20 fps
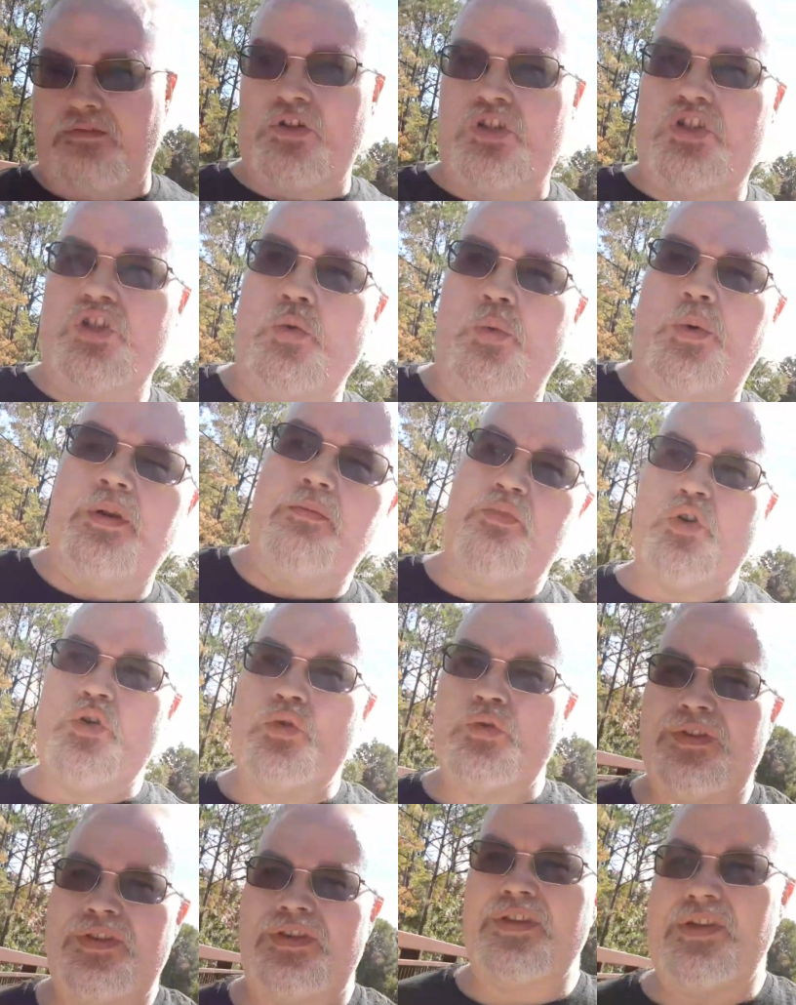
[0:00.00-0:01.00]
ever do
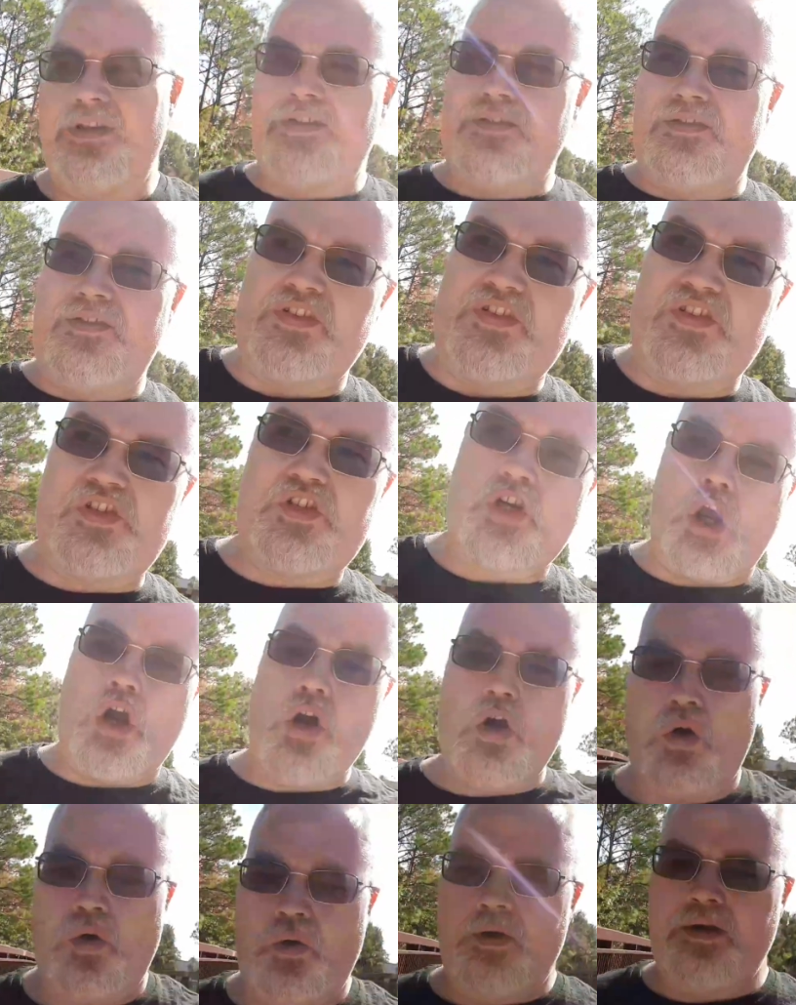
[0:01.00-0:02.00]
reboot the the
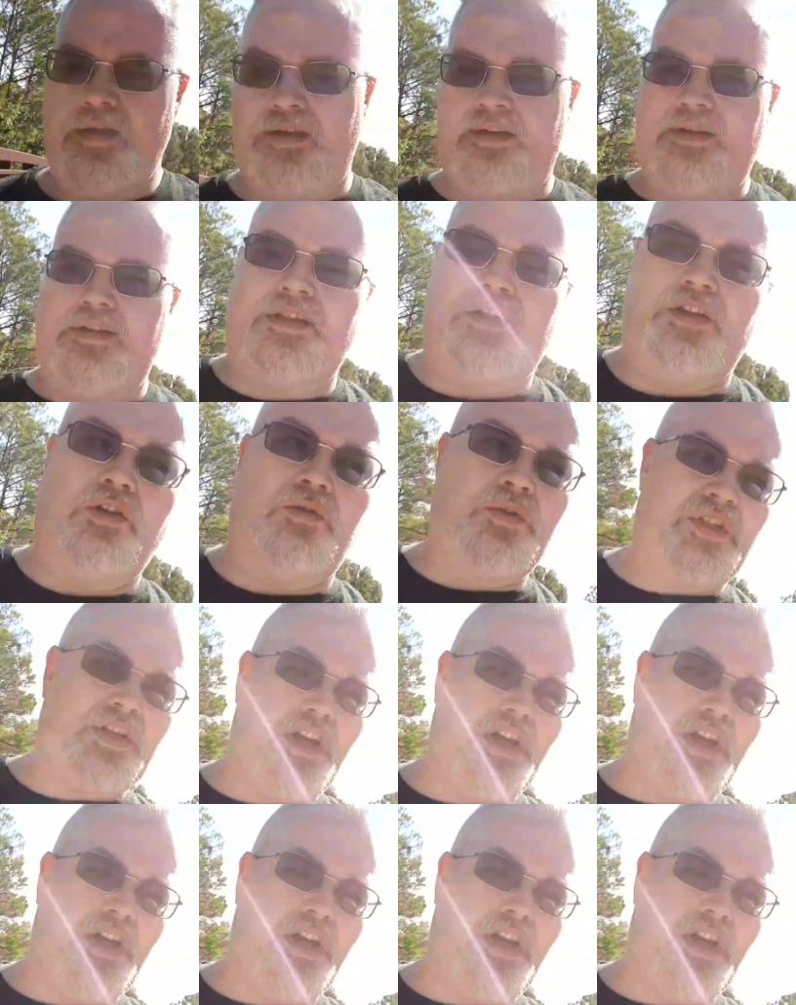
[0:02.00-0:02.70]
show, you know, there was